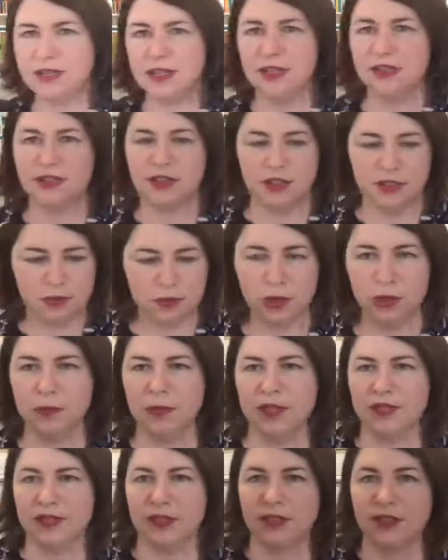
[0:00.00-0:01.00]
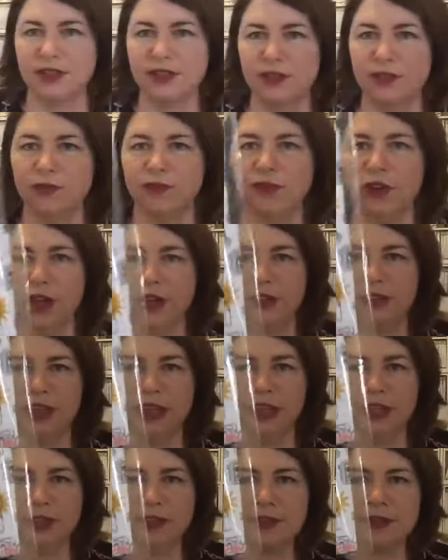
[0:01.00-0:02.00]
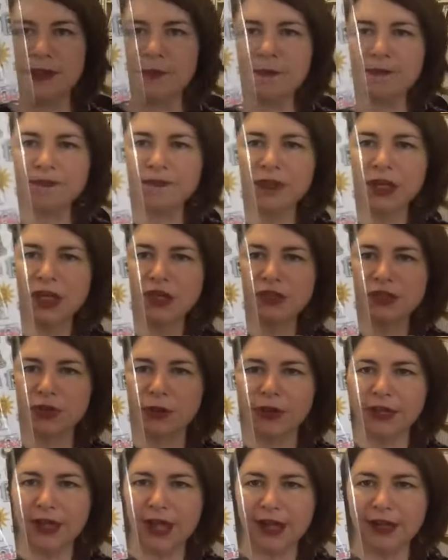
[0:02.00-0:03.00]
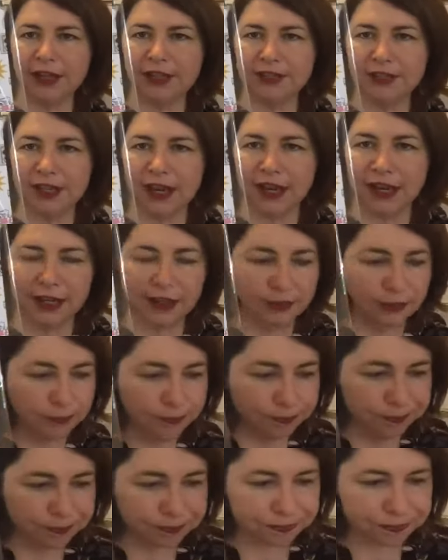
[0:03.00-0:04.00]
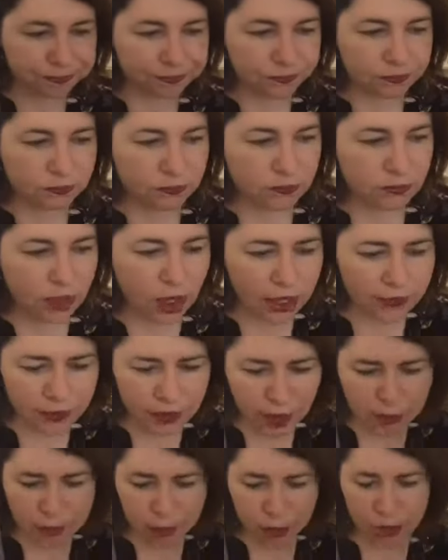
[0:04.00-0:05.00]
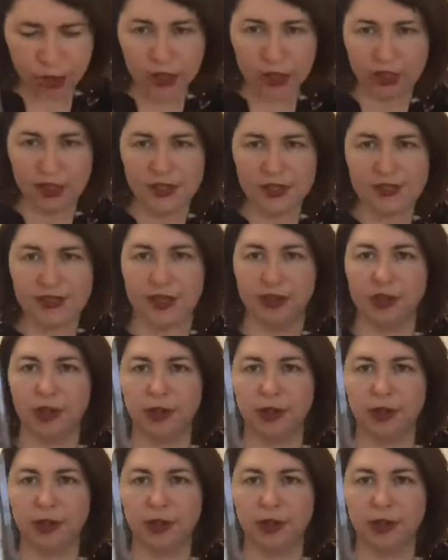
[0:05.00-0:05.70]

as this room is, I can still find things. So I cut it down and then I put it in a cello